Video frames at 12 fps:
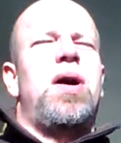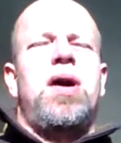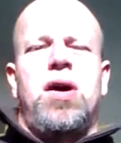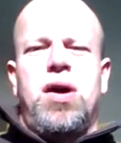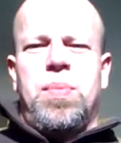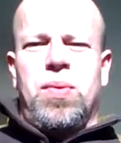
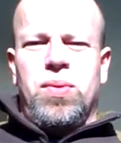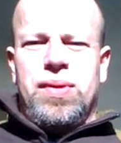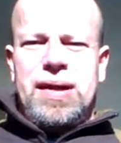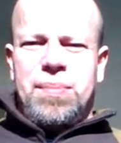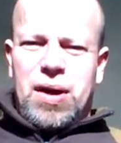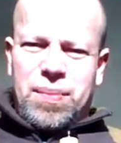quite
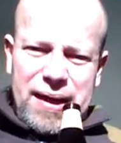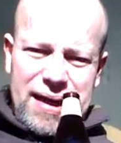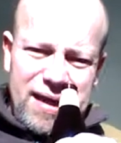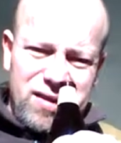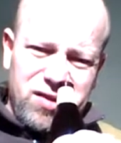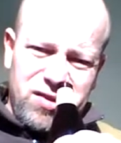herbal. There might
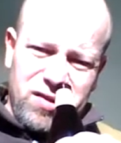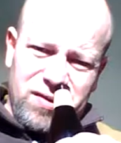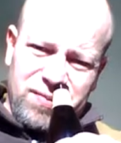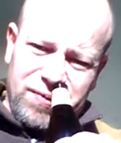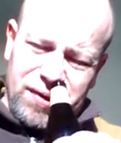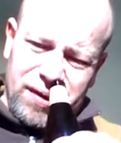be hints
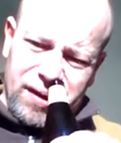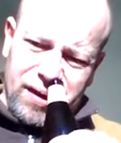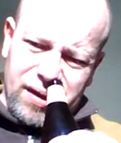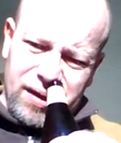of